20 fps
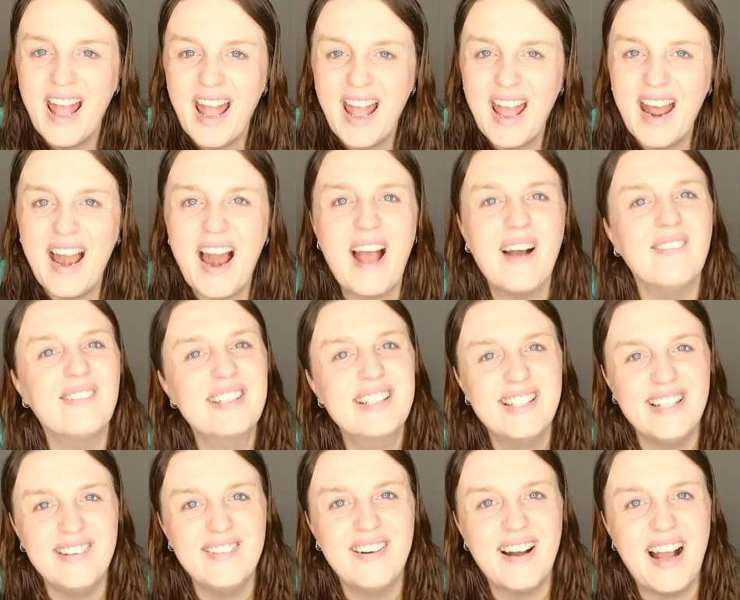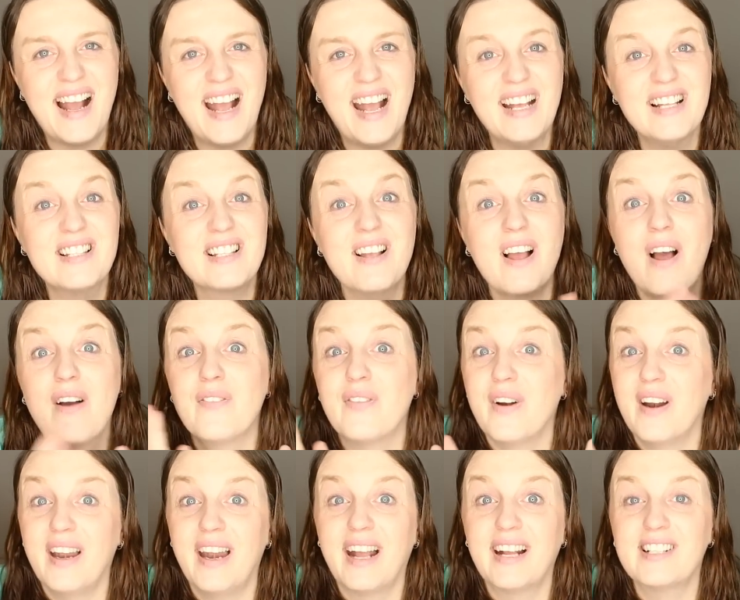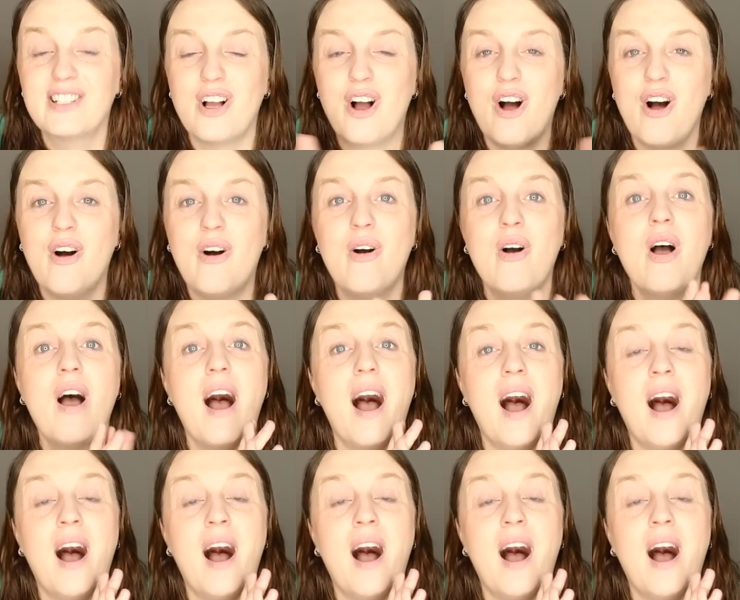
And I will see you guys for next haul.